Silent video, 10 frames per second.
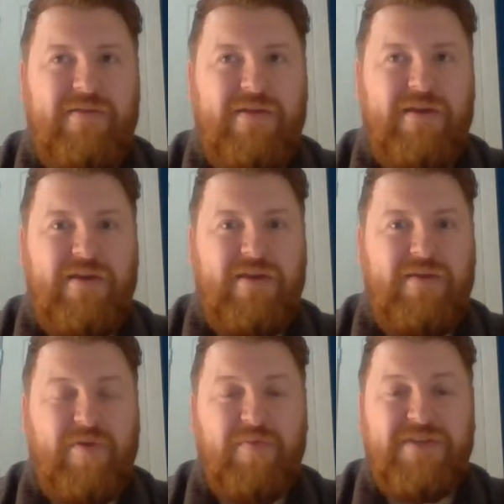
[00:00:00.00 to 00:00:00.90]
the
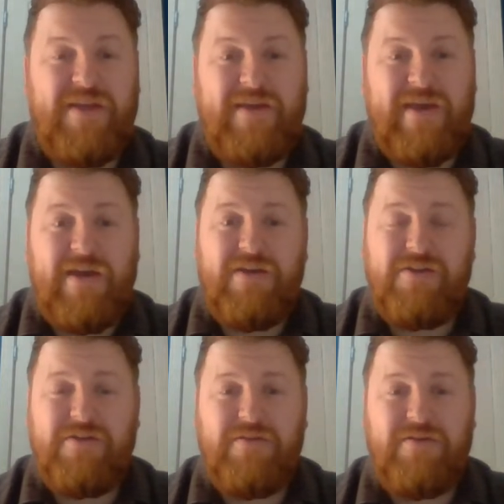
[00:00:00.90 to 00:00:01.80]
property
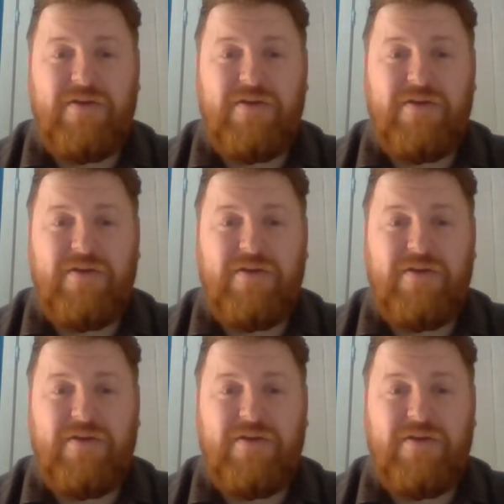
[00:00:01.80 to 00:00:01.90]
cash